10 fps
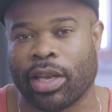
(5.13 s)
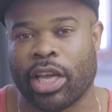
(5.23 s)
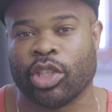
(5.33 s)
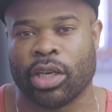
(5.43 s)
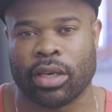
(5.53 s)

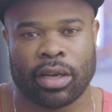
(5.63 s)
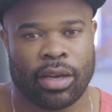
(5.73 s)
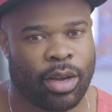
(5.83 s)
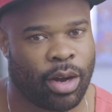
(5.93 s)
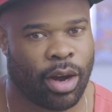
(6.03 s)
legend
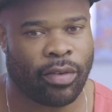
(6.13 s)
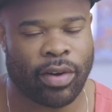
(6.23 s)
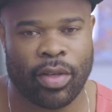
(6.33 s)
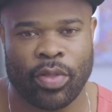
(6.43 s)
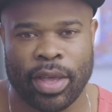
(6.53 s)

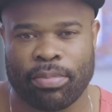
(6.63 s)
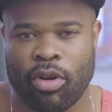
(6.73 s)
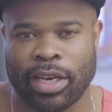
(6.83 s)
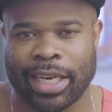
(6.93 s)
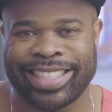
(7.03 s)
of the
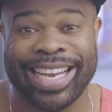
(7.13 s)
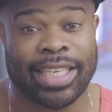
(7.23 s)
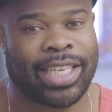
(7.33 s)
product in